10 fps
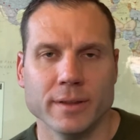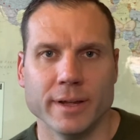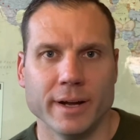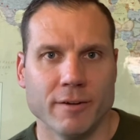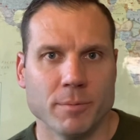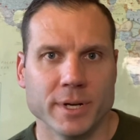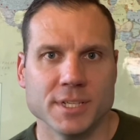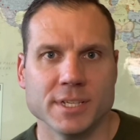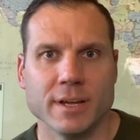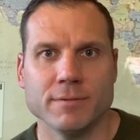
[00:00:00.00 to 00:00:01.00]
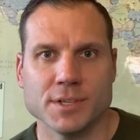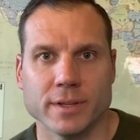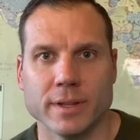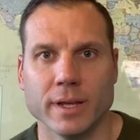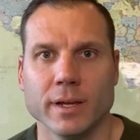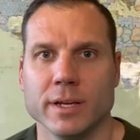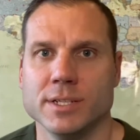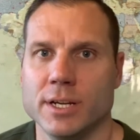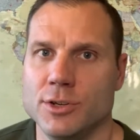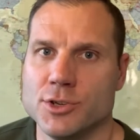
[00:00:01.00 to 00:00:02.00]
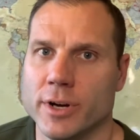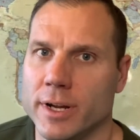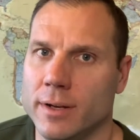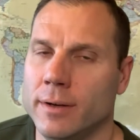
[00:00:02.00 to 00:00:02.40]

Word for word: that everybody's safe so that they can continue training.